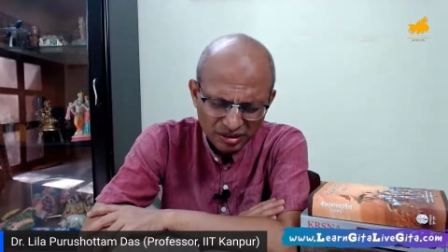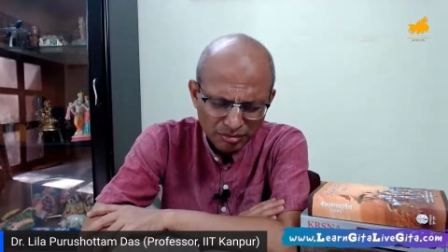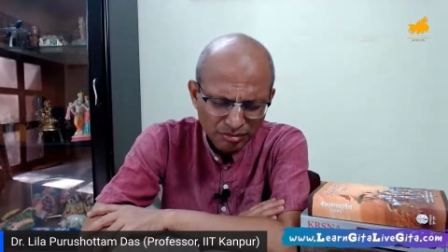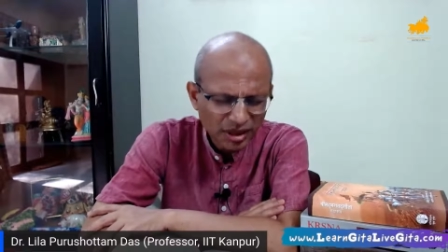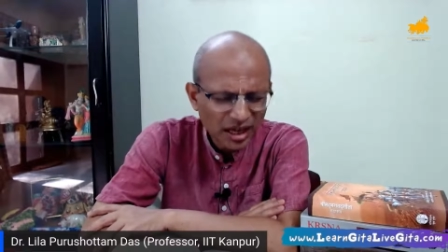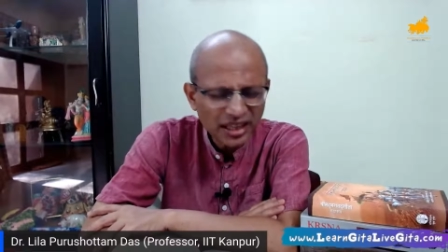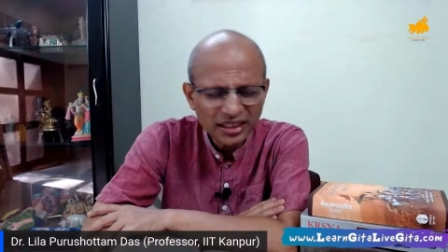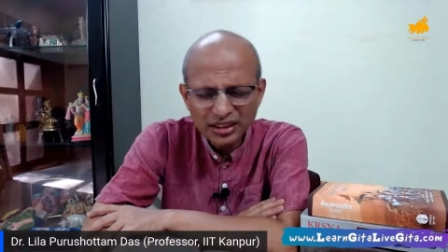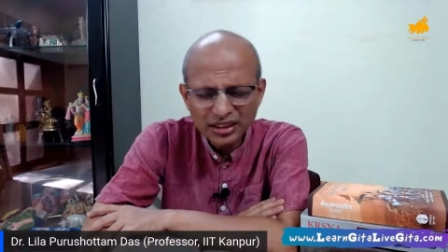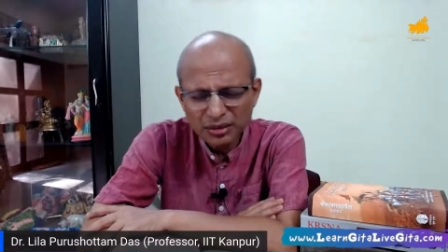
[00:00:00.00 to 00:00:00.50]

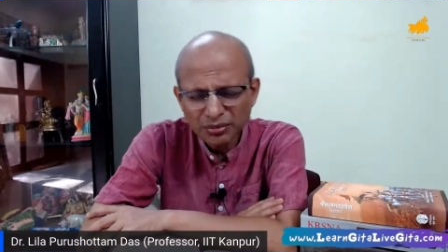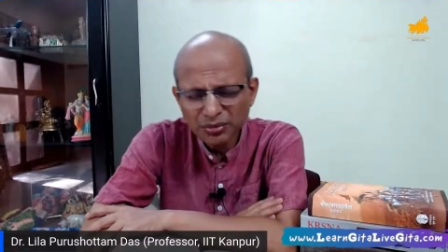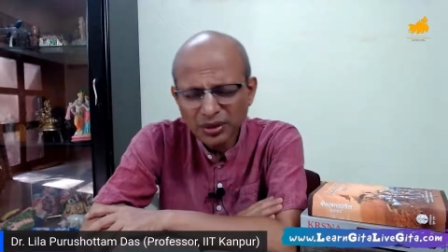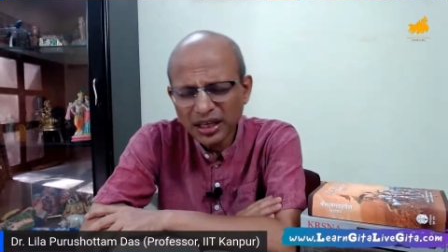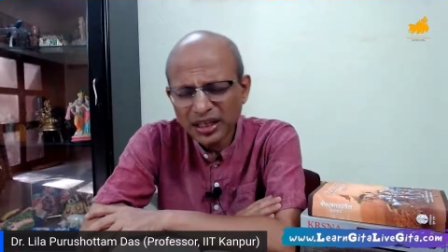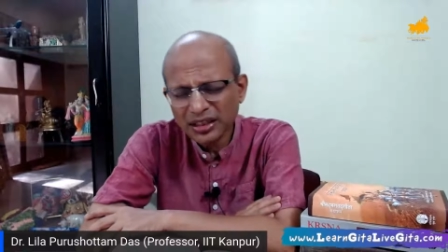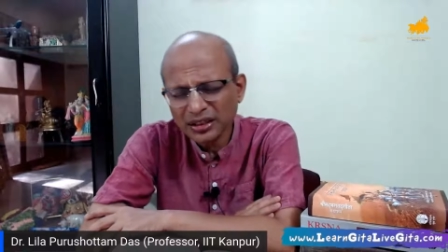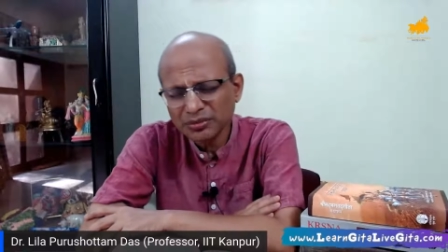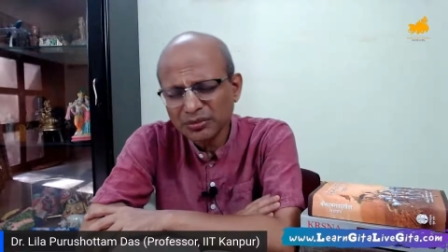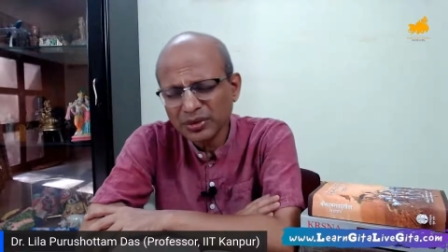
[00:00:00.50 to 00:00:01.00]
make some
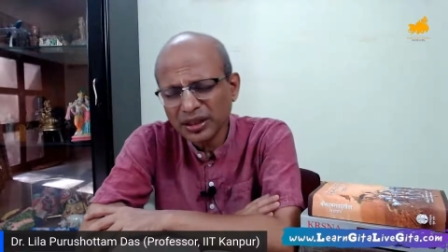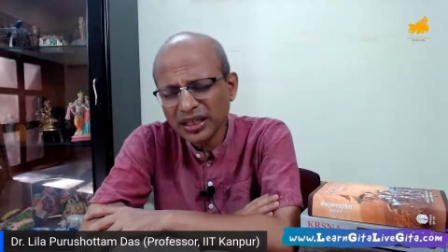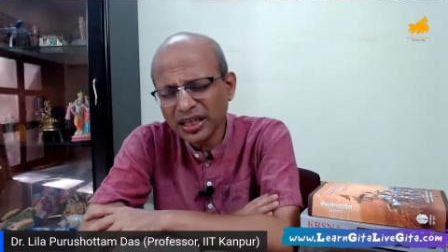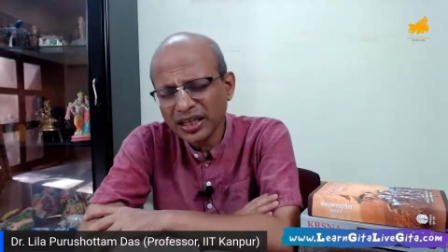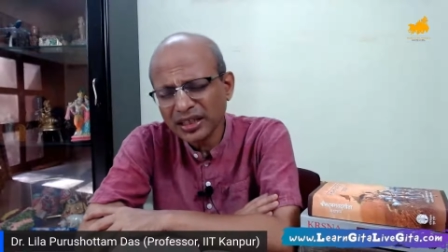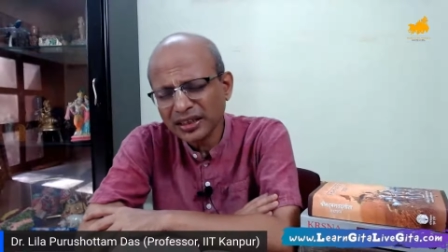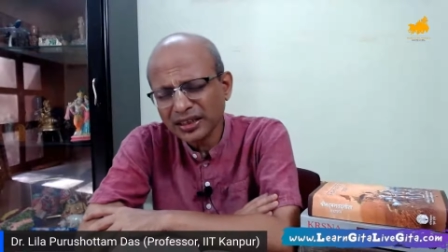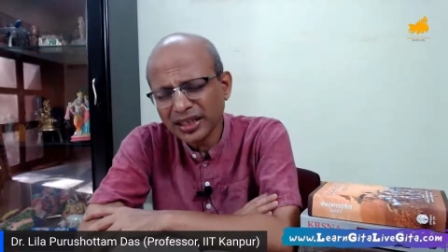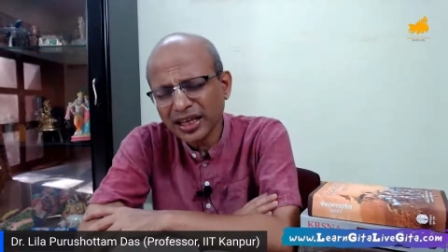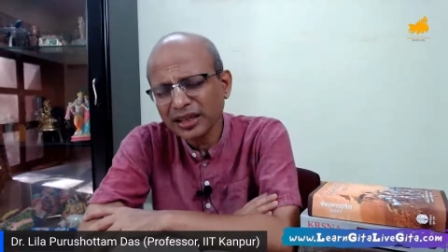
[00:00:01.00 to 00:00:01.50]
arrangement
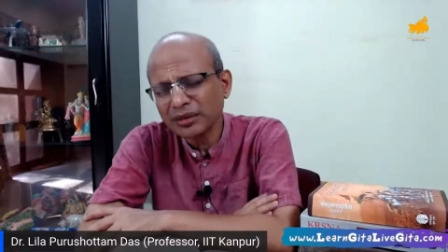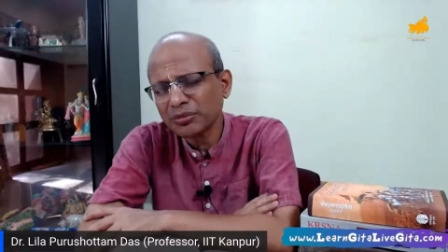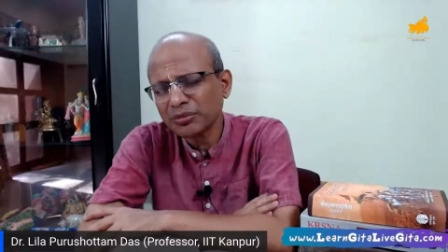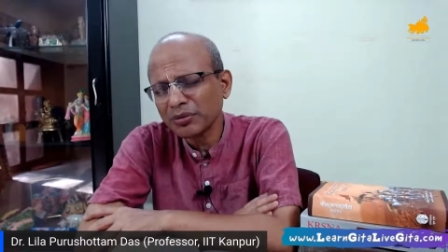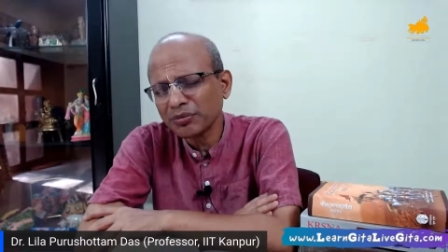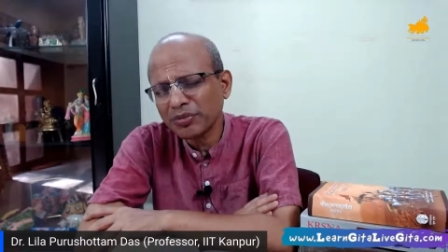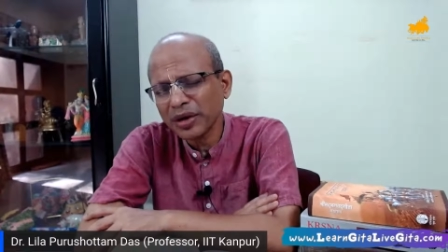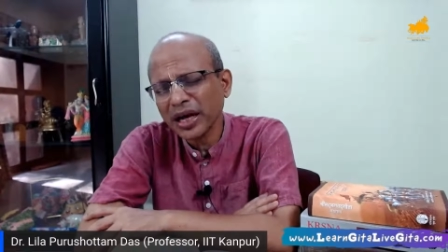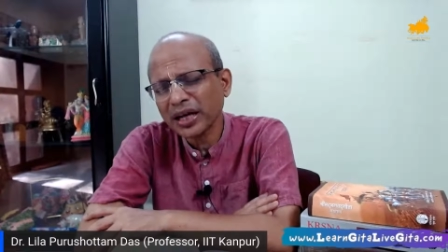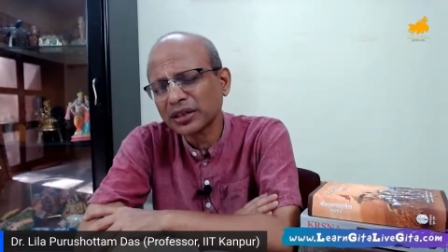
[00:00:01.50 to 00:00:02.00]
and take
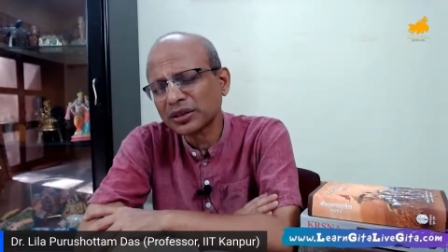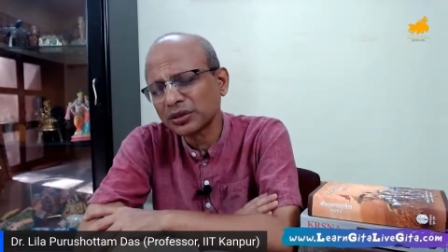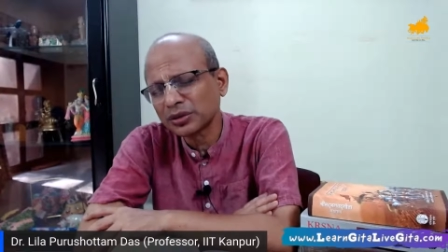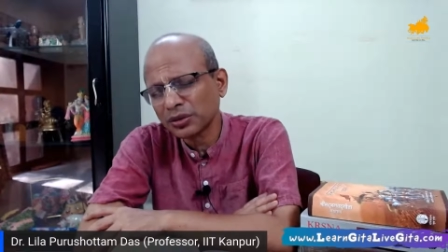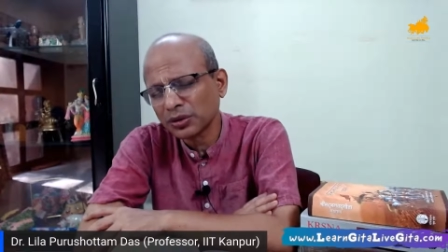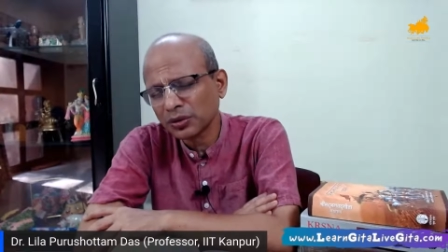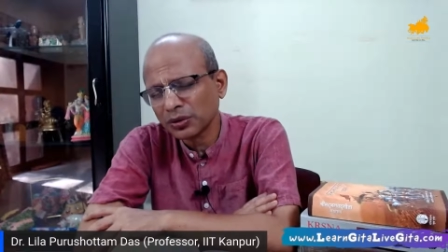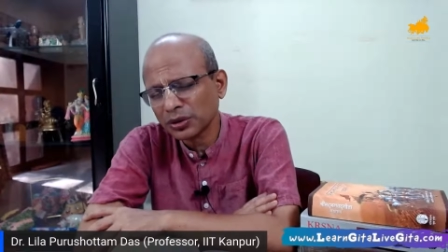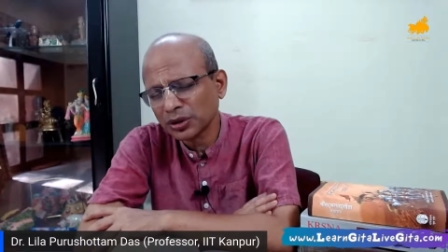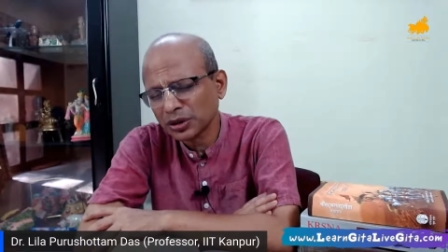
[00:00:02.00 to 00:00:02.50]
me back to
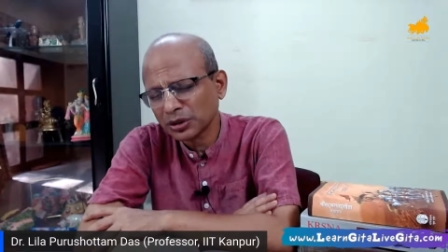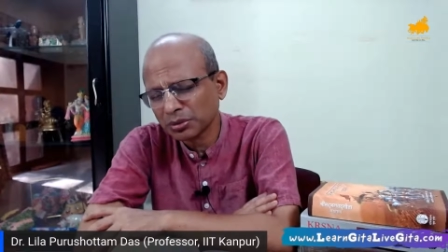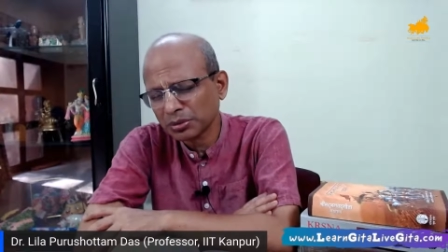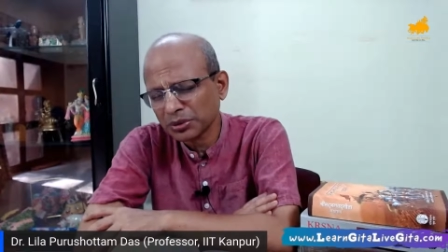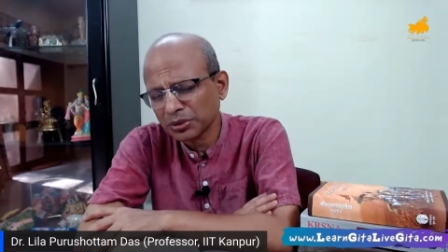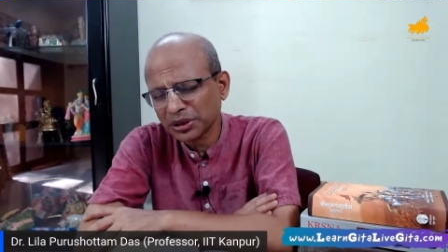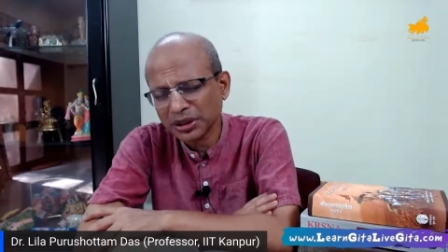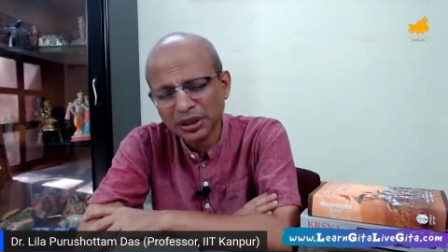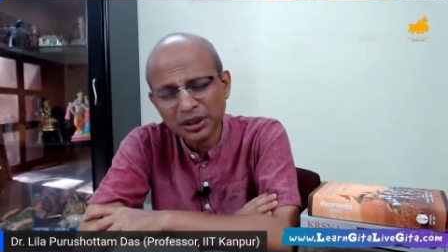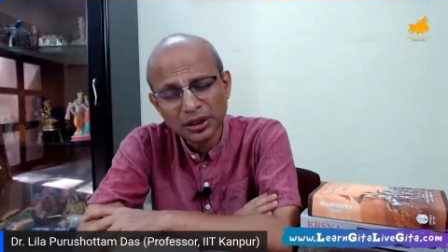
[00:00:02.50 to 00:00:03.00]
your lotus
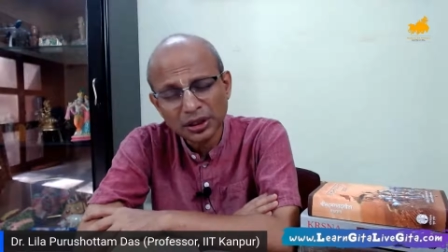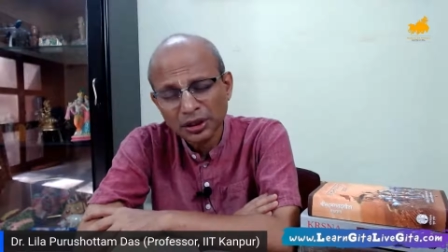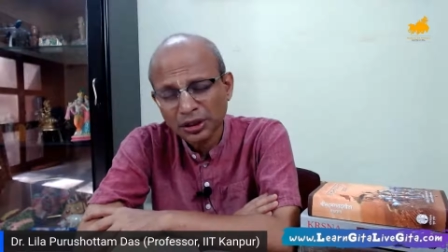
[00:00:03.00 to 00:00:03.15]
feet.